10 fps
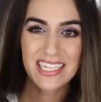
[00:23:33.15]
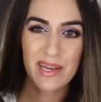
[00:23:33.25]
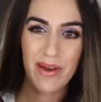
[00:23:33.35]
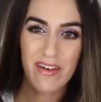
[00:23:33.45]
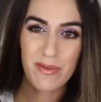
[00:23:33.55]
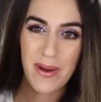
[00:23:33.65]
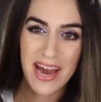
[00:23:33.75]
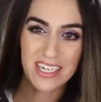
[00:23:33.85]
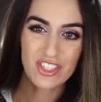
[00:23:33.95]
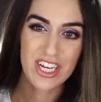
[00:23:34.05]
Next up, I have a
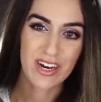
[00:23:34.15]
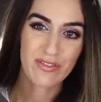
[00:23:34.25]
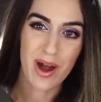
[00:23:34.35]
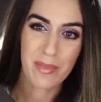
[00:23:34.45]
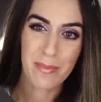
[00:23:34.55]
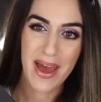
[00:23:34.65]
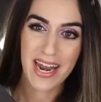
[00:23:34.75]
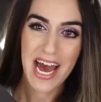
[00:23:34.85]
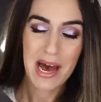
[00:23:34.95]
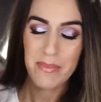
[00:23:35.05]
package here from Bad
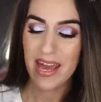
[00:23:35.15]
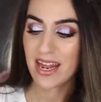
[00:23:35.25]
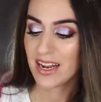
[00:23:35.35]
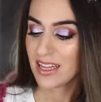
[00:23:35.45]
Habit.